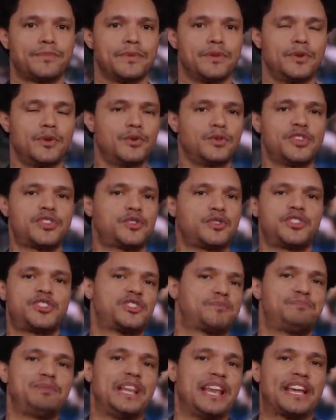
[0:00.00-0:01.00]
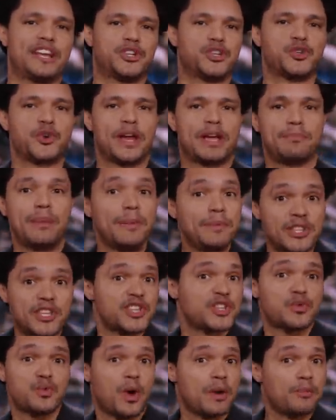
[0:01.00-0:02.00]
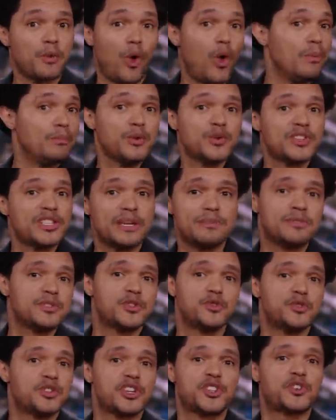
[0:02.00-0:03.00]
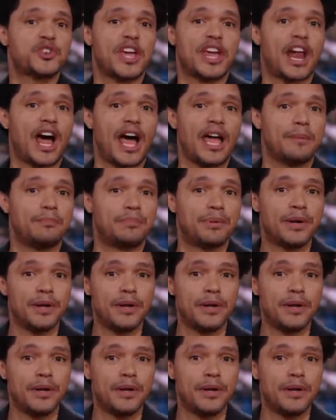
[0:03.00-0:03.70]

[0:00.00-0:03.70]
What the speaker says: You know, this could just be like a trick. Maybe this is what all museums do just to get hype.